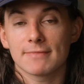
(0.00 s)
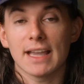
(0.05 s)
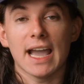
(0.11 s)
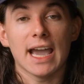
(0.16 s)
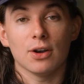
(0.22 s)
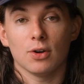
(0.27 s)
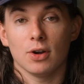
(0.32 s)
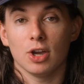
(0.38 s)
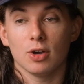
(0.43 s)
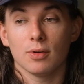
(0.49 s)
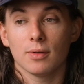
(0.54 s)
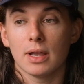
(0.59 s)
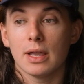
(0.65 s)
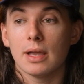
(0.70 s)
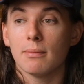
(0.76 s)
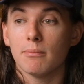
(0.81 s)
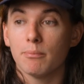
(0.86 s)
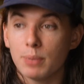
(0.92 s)
I don't know.
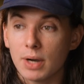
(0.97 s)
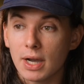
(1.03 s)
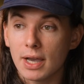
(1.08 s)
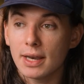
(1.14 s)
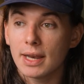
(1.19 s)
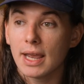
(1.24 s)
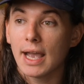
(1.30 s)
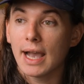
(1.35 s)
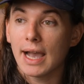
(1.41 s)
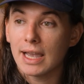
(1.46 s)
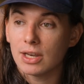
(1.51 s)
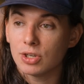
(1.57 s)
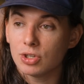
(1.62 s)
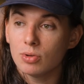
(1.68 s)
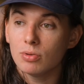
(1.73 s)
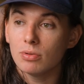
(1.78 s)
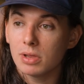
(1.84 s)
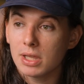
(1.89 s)
But I
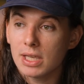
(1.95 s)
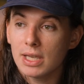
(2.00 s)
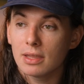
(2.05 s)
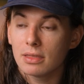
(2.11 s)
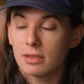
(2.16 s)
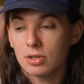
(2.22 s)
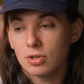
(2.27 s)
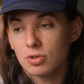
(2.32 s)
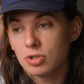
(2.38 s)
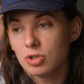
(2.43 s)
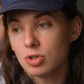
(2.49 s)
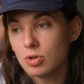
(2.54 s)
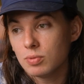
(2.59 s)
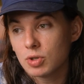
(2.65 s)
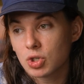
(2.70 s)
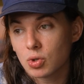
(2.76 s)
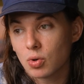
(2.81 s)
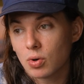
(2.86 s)
do link the
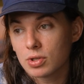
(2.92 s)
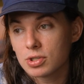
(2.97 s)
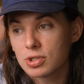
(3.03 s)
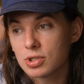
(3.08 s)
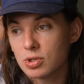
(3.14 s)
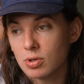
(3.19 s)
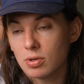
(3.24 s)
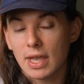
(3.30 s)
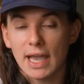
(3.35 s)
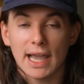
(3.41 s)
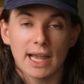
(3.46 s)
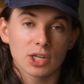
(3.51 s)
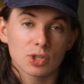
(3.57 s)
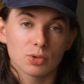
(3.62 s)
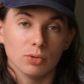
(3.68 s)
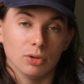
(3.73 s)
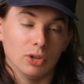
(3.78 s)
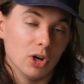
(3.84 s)
YouTube shorts to the
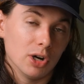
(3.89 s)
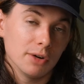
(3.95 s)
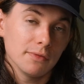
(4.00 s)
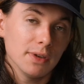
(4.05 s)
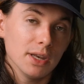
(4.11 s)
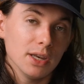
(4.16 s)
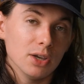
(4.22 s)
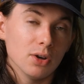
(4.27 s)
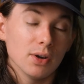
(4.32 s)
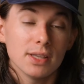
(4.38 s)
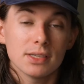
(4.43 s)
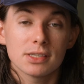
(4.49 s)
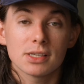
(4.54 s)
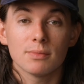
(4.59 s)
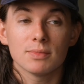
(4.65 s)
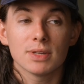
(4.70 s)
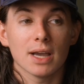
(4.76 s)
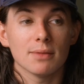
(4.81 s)
actual long video, and
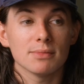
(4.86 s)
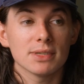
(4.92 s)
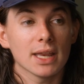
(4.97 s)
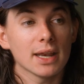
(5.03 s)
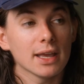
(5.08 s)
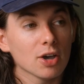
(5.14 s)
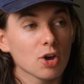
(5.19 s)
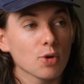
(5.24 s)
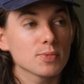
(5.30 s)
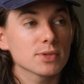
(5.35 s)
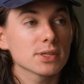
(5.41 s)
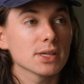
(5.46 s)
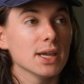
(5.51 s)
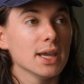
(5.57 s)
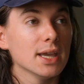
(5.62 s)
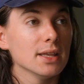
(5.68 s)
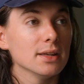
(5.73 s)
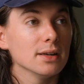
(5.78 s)
sometimes that helps.
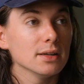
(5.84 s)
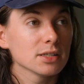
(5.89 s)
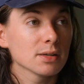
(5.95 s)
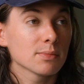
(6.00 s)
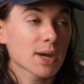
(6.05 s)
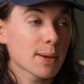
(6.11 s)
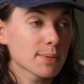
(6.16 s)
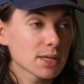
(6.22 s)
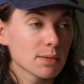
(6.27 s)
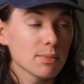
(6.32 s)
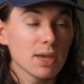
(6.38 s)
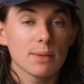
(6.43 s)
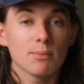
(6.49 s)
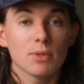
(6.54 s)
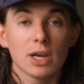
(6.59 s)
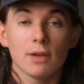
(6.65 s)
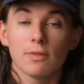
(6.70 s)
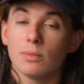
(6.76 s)
And sometimes I
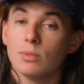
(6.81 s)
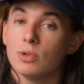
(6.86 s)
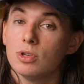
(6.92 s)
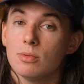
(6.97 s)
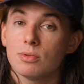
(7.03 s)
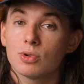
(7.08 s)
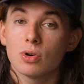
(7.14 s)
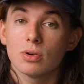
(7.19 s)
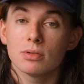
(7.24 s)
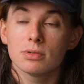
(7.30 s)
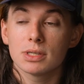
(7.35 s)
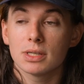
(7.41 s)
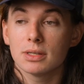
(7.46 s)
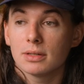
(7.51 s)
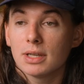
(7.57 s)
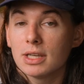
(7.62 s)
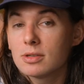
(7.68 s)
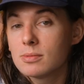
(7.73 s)
make money from YouTube shorts
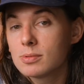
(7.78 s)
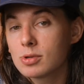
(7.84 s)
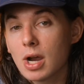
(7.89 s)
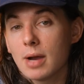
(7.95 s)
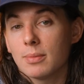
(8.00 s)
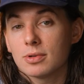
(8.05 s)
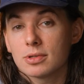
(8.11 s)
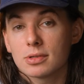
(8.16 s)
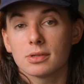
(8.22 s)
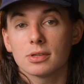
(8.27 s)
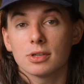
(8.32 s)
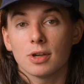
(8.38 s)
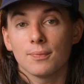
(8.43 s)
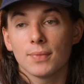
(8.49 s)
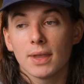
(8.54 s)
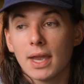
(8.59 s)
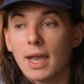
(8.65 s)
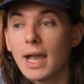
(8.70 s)
and get subscribers.
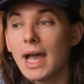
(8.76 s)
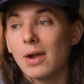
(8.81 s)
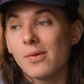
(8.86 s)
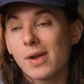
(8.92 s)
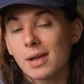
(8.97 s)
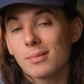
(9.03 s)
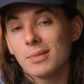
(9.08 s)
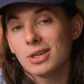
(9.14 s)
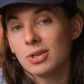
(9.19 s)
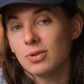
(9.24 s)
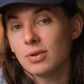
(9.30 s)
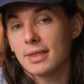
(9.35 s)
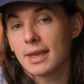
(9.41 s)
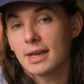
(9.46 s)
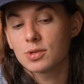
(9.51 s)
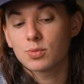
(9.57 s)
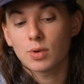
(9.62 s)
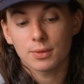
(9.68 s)
So I recommend doing
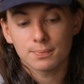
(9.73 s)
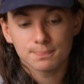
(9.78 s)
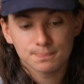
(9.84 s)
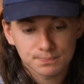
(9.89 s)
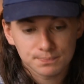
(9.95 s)
that as well.